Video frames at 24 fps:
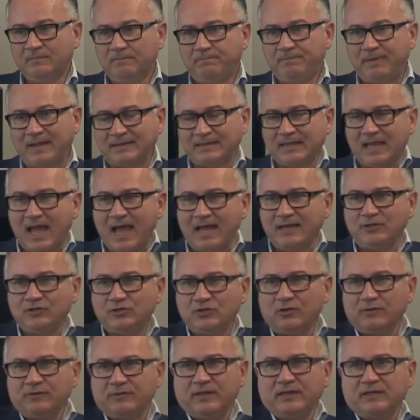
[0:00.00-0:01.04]
But I
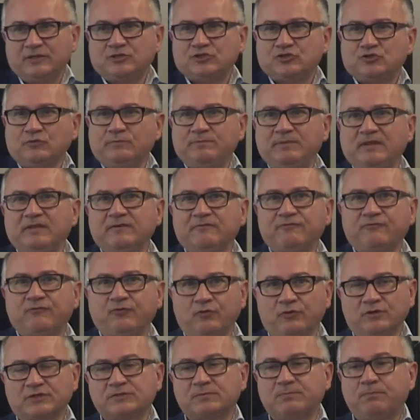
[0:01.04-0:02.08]
don't think it should be the
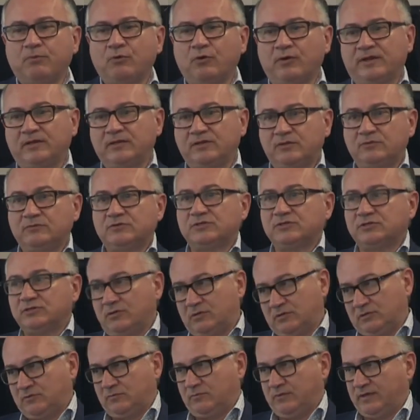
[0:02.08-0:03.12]
first point you
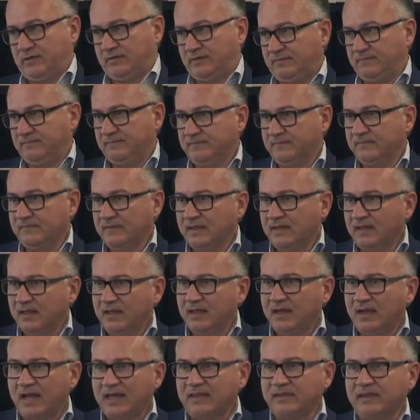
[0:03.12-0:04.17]
start with.
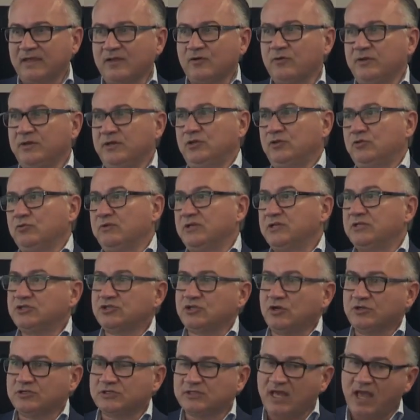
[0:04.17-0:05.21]
I think we need to
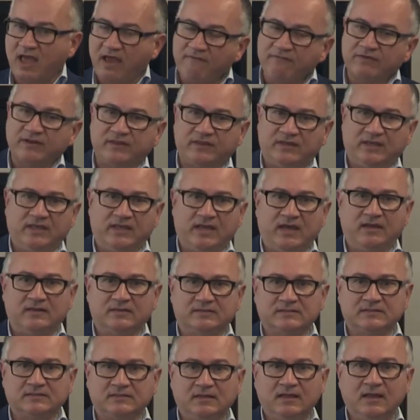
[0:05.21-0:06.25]
exhaust everything
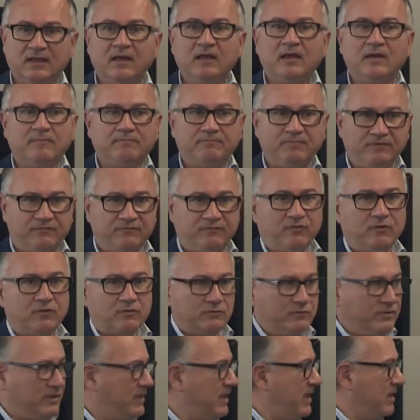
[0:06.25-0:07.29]
else
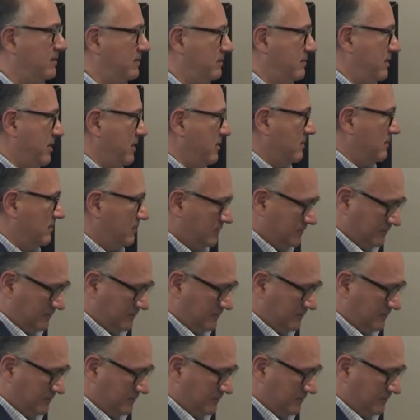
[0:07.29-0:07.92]
before we get there.